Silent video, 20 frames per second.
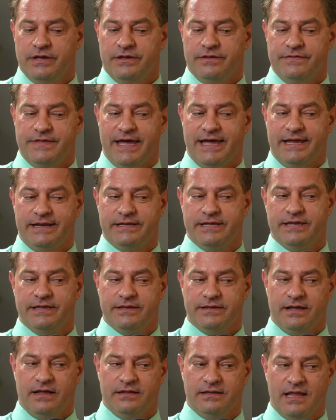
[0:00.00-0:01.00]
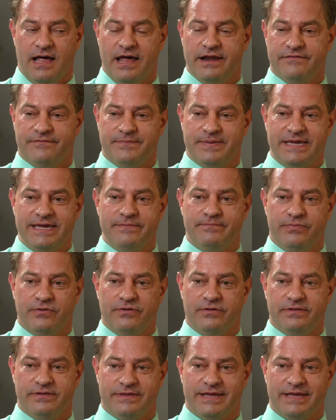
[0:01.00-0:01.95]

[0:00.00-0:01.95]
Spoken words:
that a lot of people